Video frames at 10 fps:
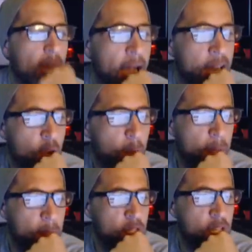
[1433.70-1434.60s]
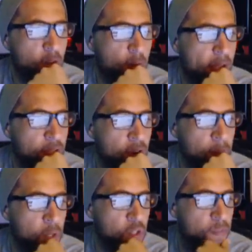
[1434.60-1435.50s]
I know people stick around their
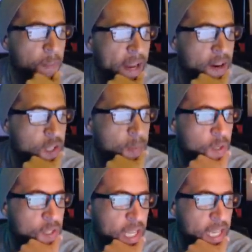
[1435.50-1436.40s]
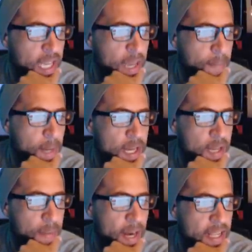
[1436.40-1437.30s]
abusive parents because they can get
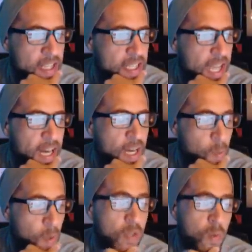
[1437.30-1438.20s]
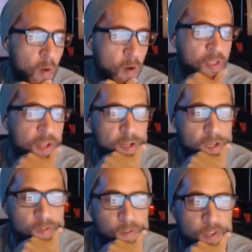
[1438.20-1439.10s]
money, but I decided it wasn't worth it.
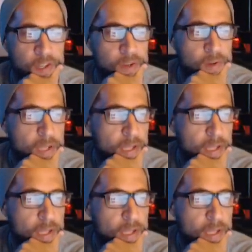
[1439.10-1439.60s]
Good for you.